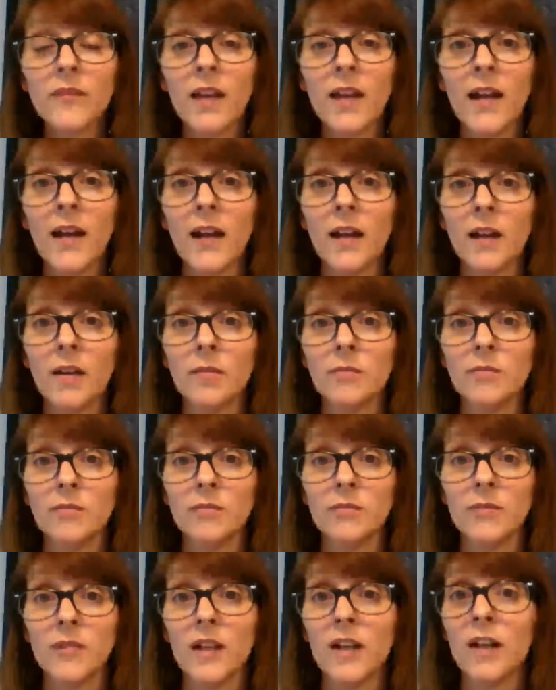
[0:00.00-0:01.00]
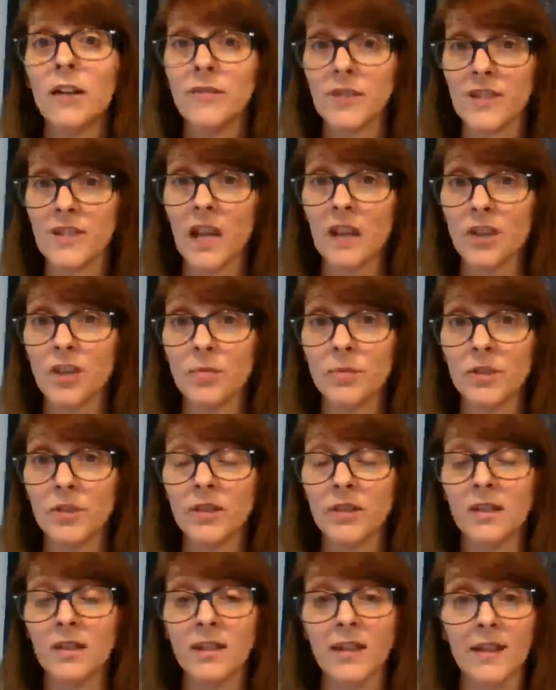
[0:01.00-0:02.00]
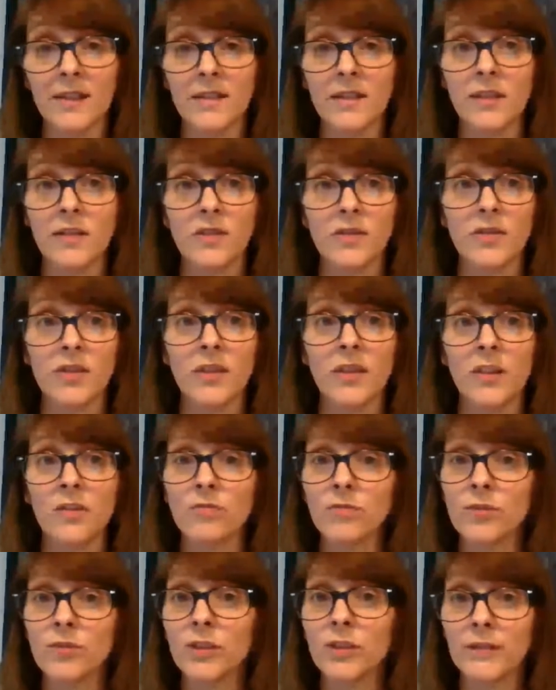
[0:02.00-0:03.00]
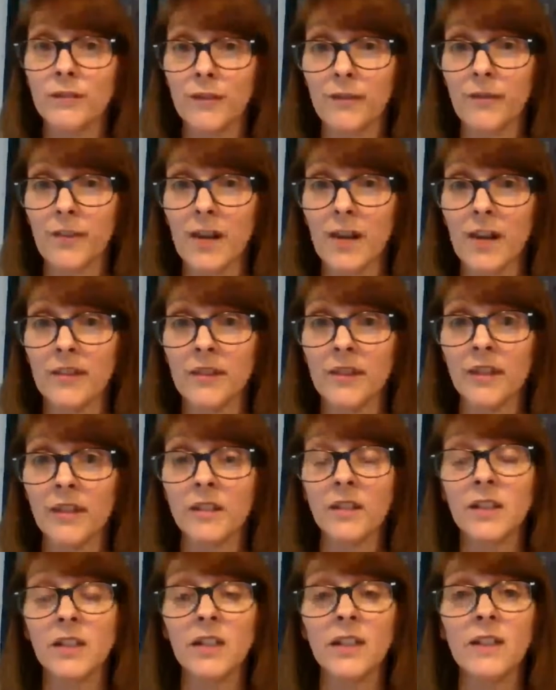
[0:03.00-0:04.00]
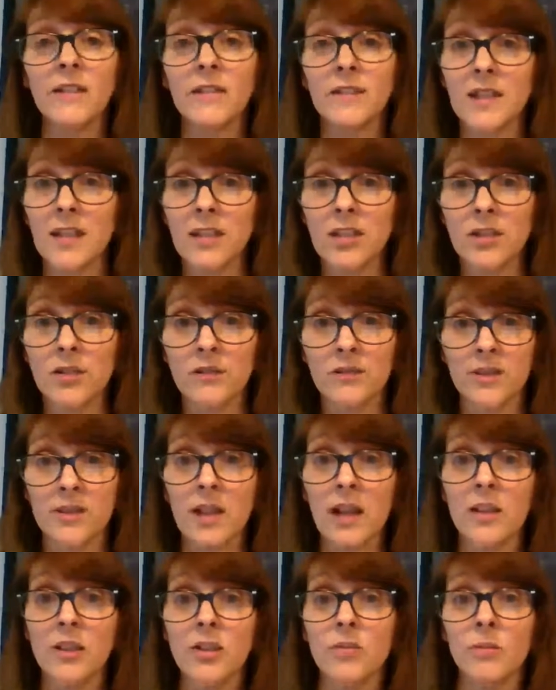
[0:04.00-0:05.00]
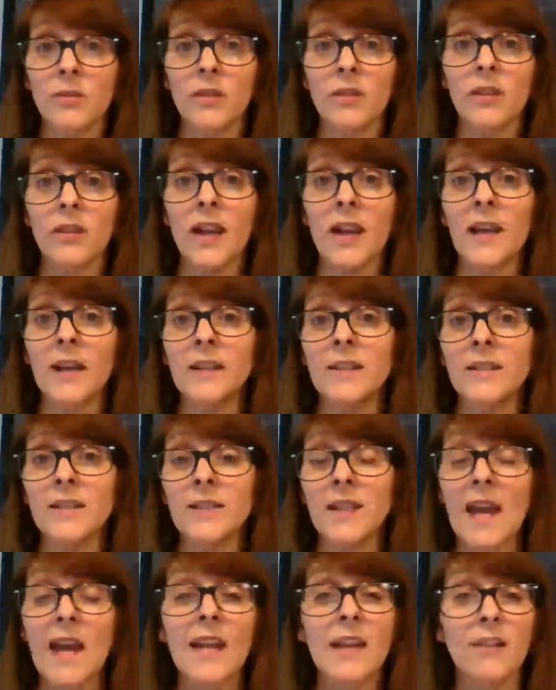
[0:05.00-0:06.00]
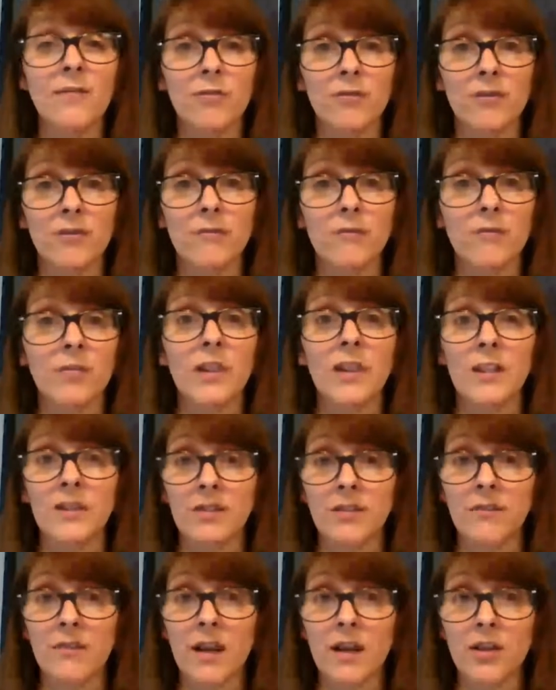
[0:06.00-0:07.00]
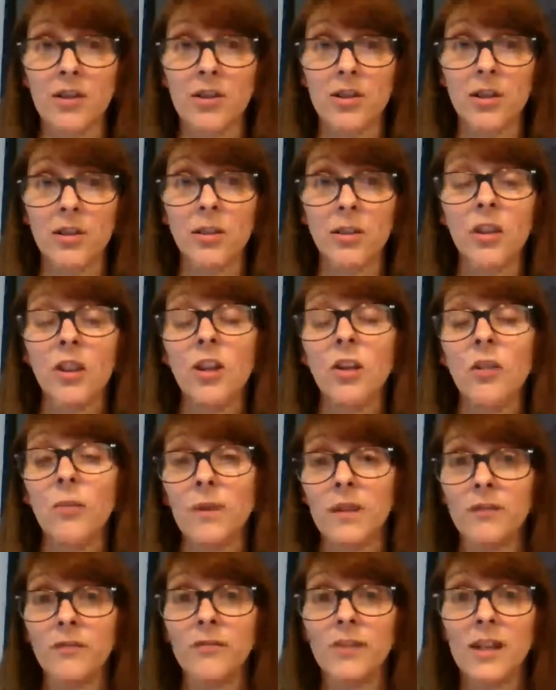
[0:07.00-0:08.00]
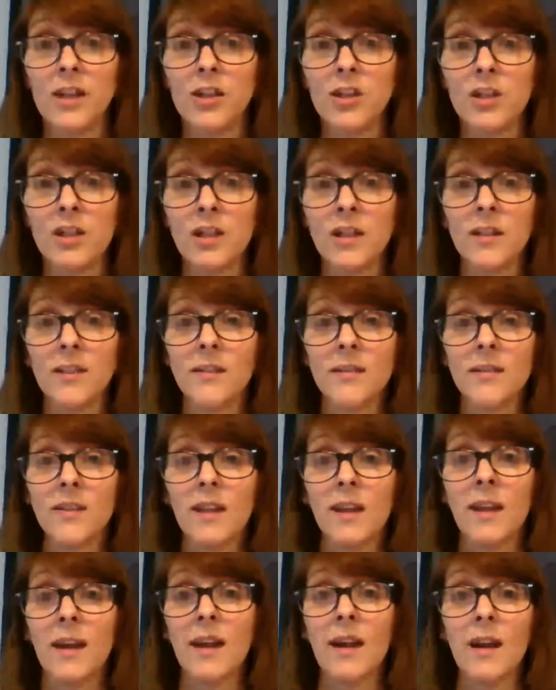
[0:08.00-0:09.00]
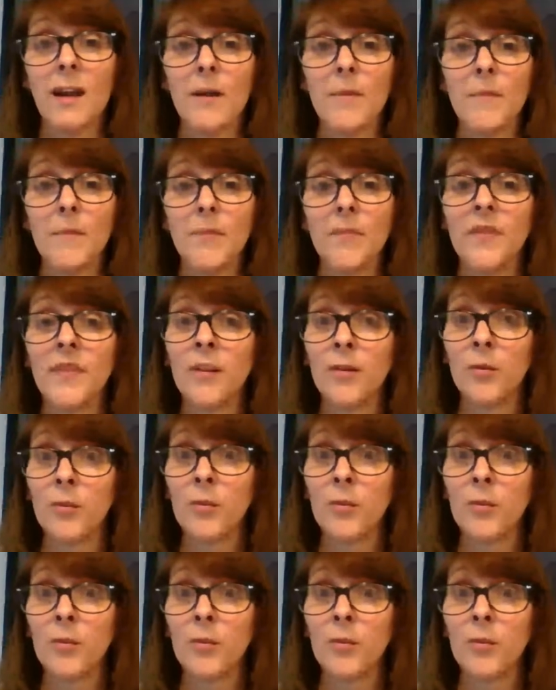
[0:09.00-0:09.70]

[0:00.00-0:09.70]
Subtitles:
of attachment lessons, so that's role of the father, stages of attachment and caregiver-infant interaction, when you finish this, that would